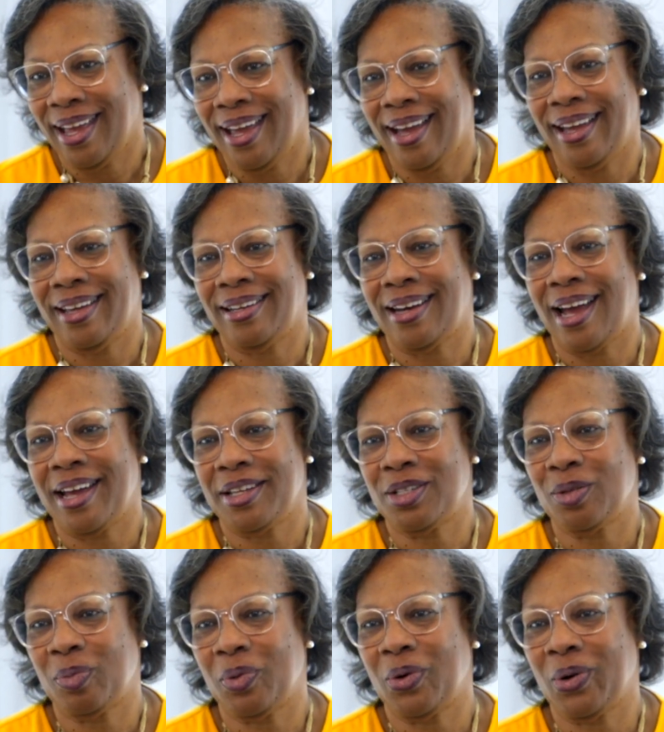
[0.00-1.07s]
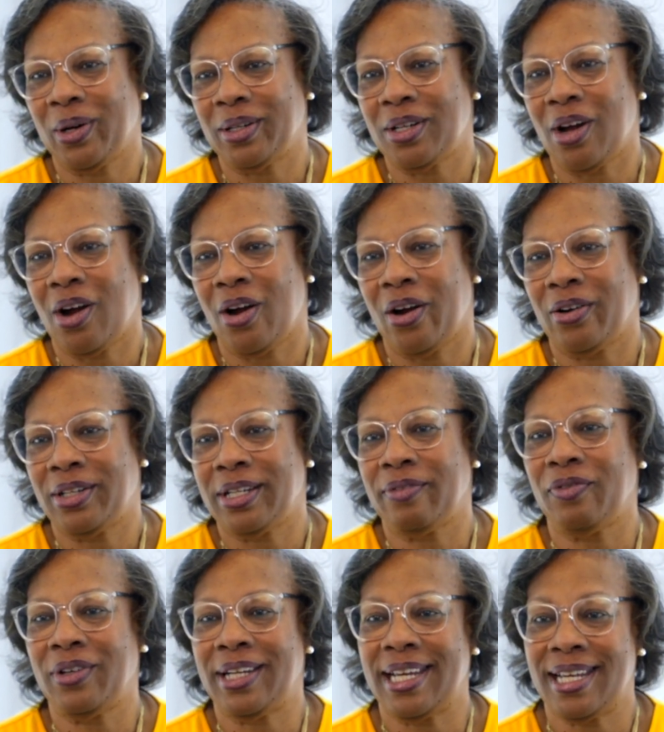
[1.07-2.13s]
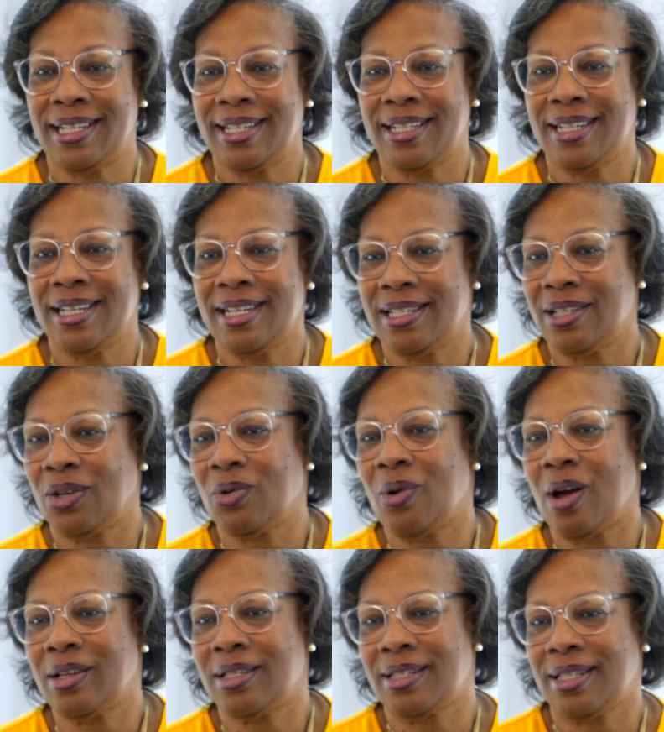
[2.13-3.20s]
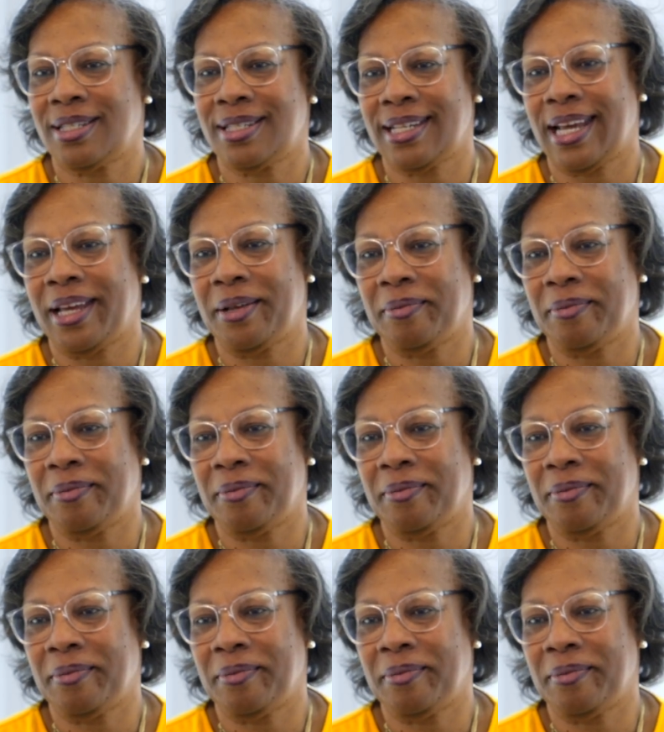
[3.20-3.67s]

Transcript: And I support our different entities across the state.